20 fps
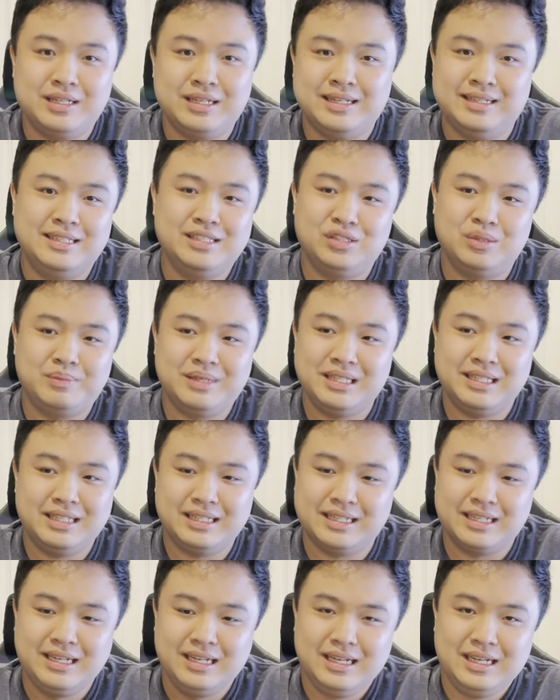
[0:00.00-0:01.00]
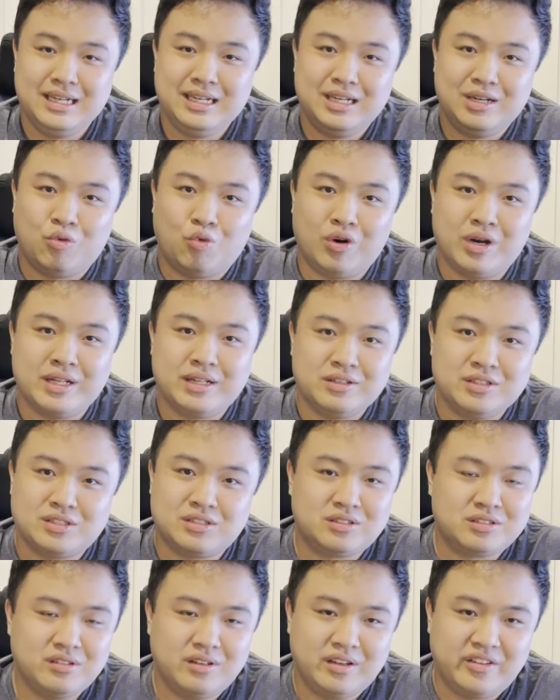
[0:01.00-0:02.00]
And this would be like one of
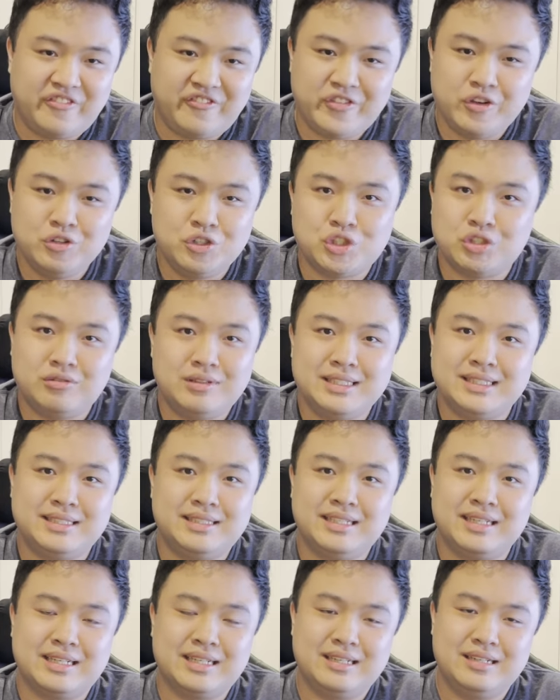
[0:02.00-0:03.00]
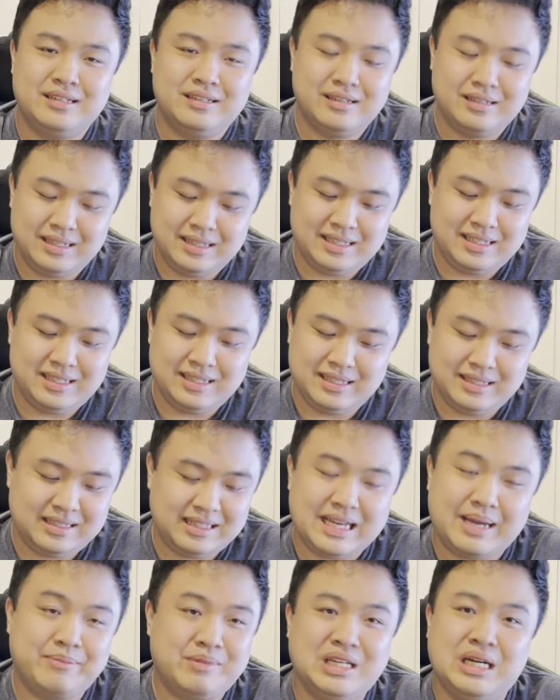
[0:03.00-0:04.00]
those futuristic uh,
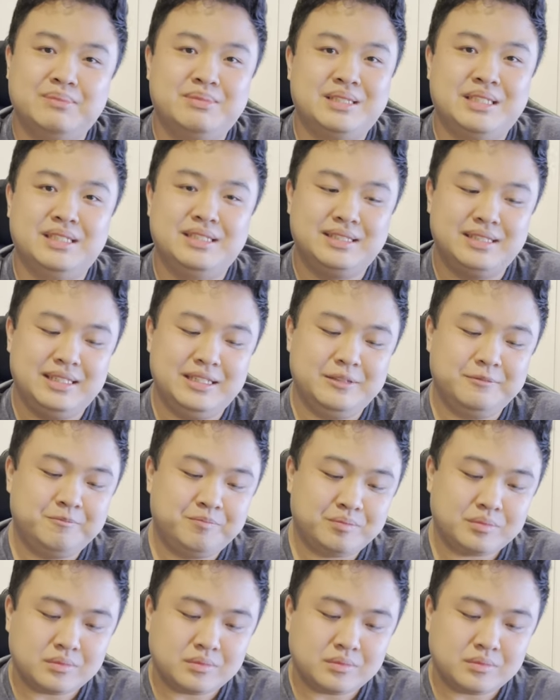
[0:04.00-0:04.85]
laptops that you see.